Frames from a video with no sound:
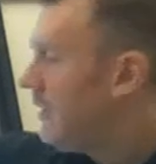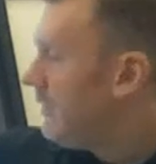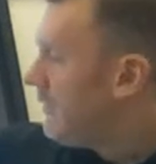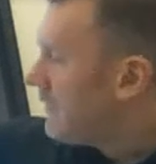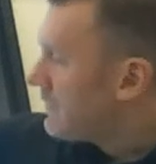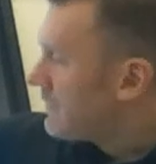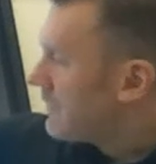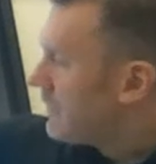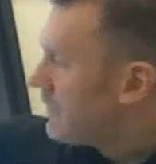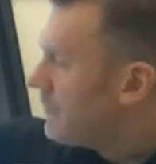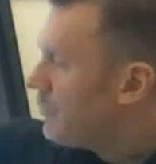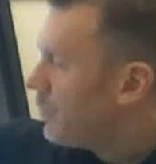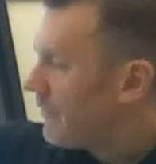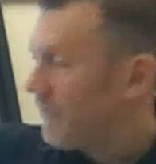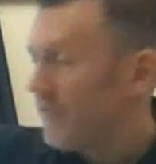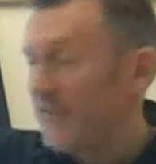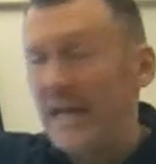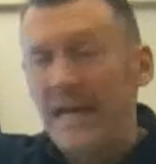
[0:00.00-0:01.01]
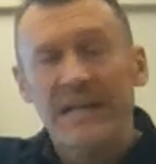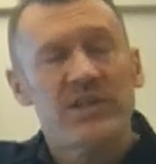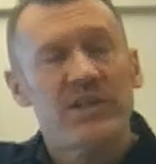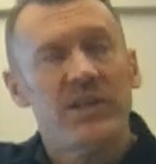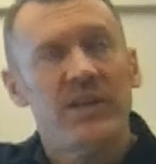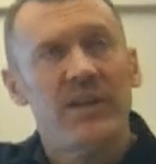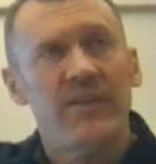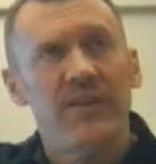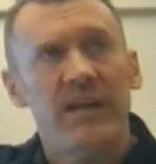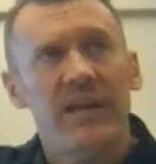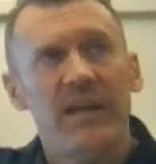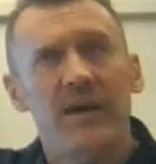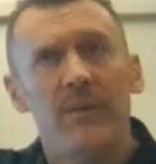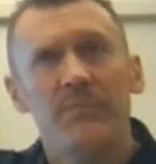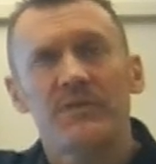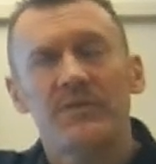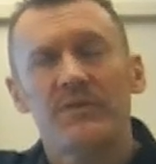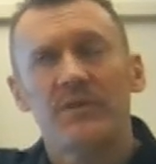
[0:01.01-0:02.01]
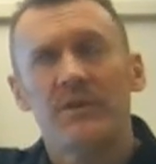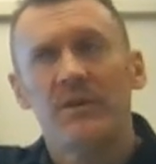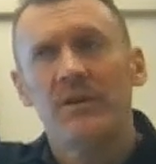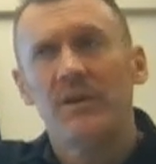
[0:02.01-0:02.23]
There's a little more flexion in the hips.